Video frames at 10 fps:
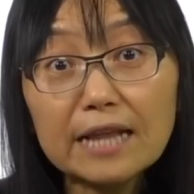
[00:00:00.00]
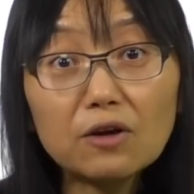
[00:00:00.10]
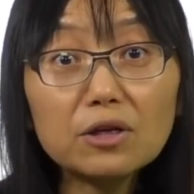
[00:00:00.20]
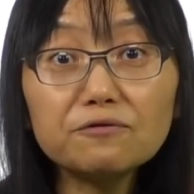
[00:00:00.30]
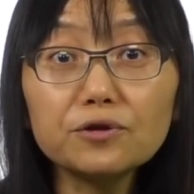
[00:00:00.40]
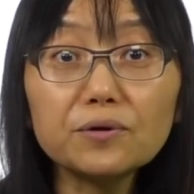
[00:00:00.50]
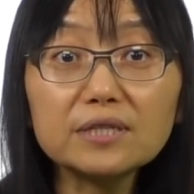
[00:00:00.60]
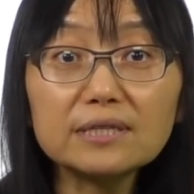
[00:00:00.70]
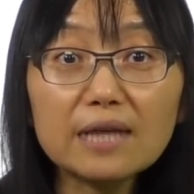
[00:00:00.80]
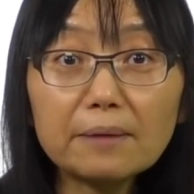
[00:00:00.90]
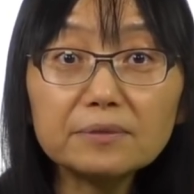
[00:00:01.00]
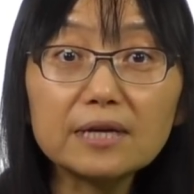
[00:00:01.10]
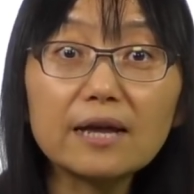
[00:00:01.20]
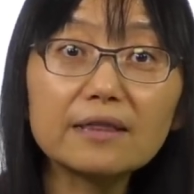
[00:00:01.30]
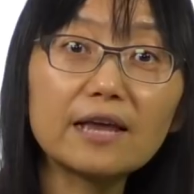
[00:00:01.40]
Now, if you
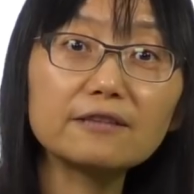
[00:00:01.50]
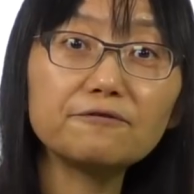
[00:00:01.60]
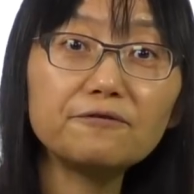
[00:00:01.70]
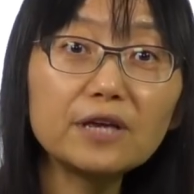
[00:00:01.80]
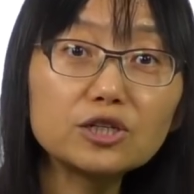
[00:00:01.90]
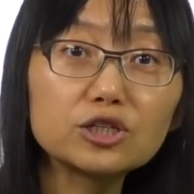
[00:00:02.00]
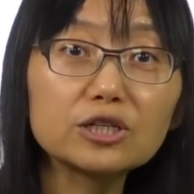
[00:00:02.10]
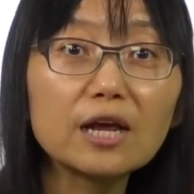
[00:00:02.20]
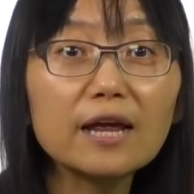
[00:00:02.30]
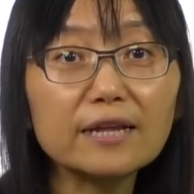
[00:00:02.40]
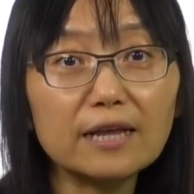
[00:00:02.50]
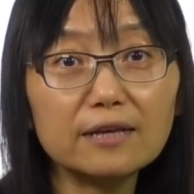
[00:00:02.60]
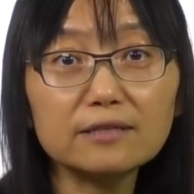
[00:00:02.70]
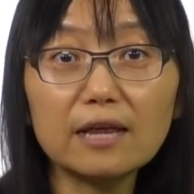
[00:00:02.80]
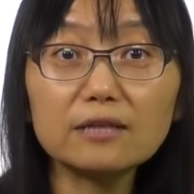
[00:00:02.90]
accept that fish
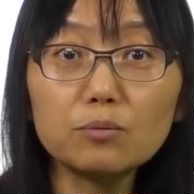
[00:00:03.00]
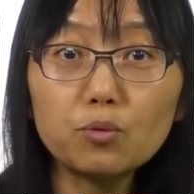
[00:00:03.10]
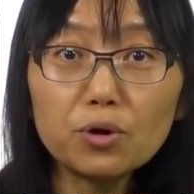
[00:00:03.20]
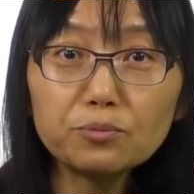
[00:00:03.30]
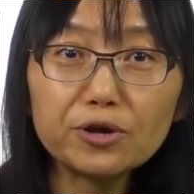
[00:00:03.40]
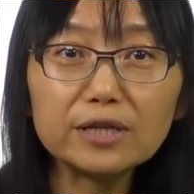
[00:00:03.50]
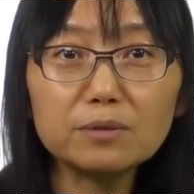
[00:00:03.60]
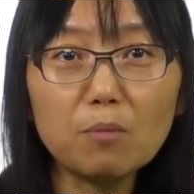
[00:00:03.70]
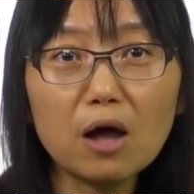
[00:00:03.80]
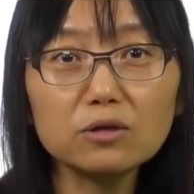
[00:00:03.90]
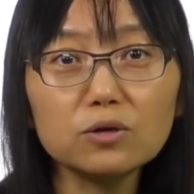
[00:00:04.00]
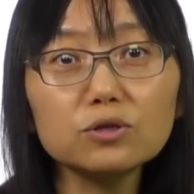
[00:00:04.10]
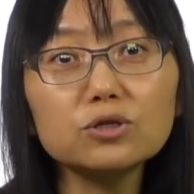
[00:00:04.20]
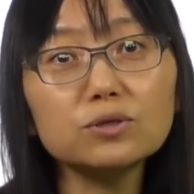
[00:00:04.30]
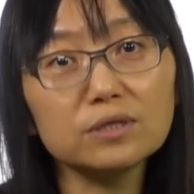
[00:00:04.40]
is an appropriate
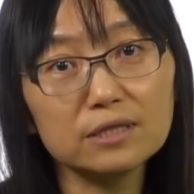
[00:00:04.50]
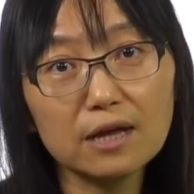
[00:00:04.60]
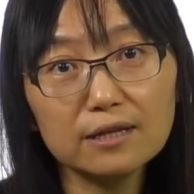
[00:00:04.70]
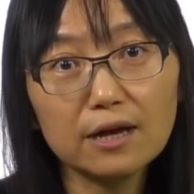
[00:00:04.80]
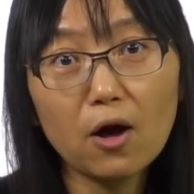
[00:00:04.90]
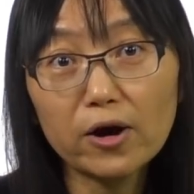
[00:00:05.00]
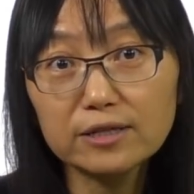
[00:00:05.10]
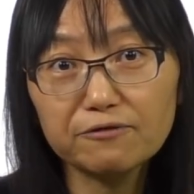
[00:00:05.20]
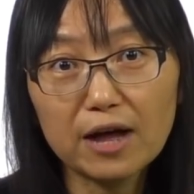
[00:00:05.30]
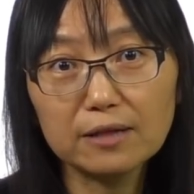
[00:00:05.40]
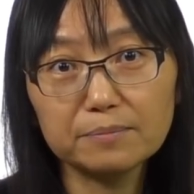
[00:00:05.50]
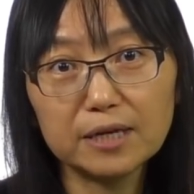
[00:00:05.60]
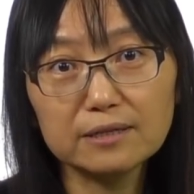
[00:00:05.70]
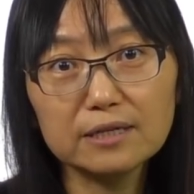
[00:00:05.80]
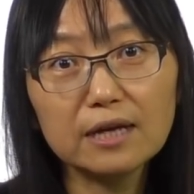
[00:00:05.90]
model to study heart
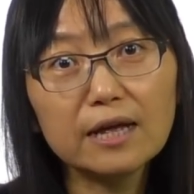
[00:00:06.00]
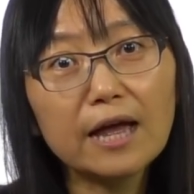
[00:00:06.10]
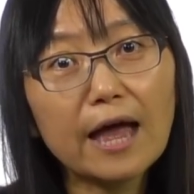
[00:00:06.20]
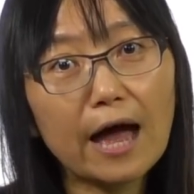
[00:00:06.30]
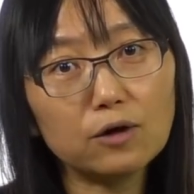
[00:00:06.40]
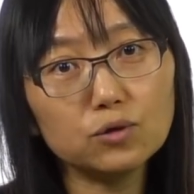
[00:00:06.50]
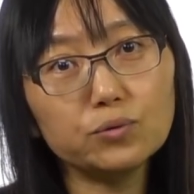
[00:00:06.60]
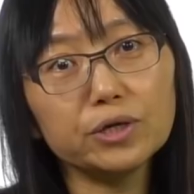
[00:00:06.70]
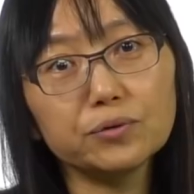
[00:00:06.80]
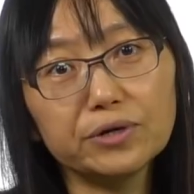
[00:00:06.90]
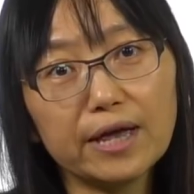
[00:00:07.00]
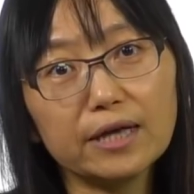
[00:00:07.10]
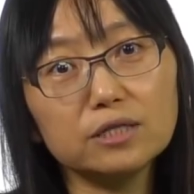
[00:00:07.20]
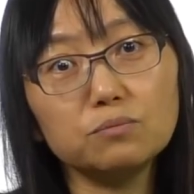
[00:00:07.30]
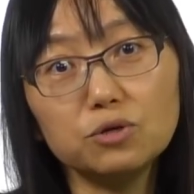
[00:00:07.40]
development, how do we
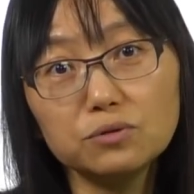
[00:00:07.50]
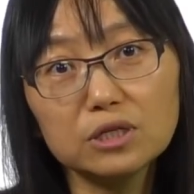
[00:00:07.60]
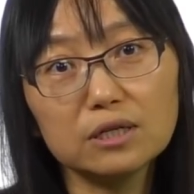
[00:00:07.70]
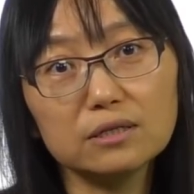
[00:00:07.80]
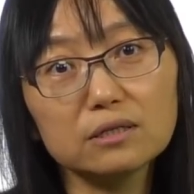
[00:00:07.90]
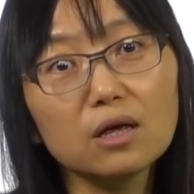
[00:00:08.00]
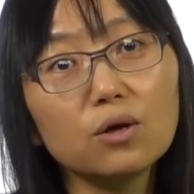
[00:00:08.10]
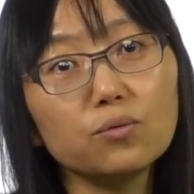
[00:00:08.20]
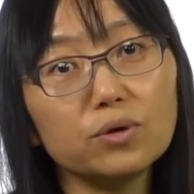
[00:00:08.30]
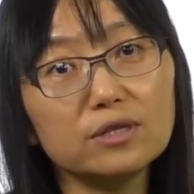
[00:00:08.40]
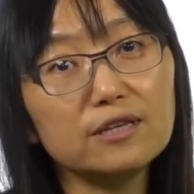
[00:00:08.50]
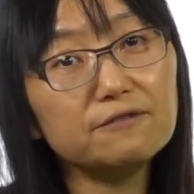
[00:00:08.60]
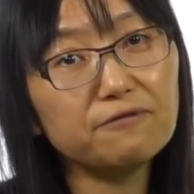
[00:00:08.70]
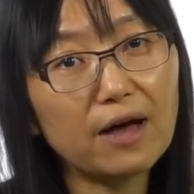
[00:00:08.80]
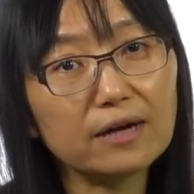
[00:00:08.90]
create mutants with
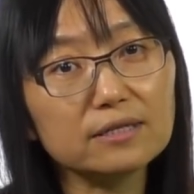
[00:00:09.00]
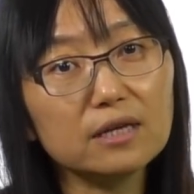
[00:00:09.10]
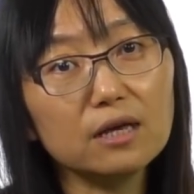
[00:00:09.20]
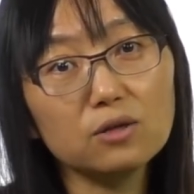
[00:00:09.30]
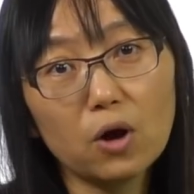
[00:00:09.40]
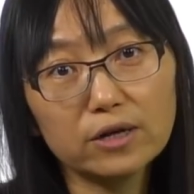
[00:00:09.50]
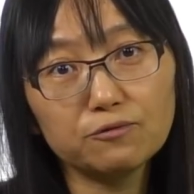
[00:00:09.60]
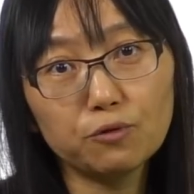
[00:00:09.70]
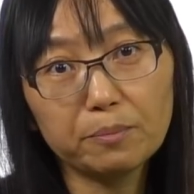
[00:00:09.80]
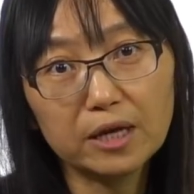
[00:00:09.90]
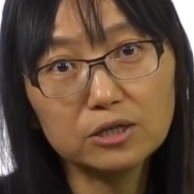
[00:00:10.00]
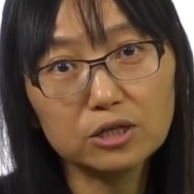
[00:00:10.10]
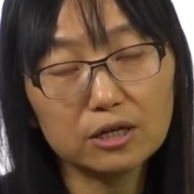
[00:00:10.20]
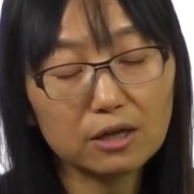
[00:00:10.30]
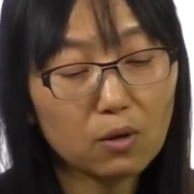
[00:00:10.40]
defects in heart
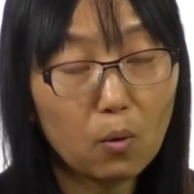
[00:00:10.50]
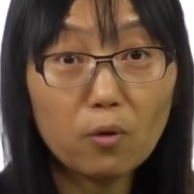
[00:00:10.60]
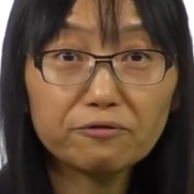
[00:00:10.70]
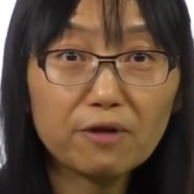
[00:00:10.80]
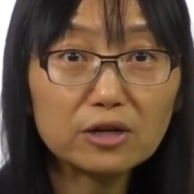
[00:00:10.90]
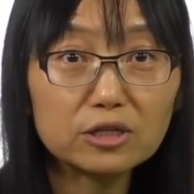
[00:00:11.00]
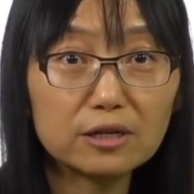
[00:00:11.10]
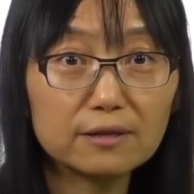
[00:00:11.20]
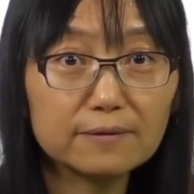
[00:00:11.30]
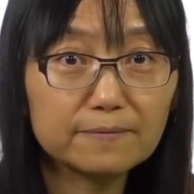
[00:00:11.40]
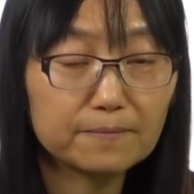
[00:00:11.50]
formation or function?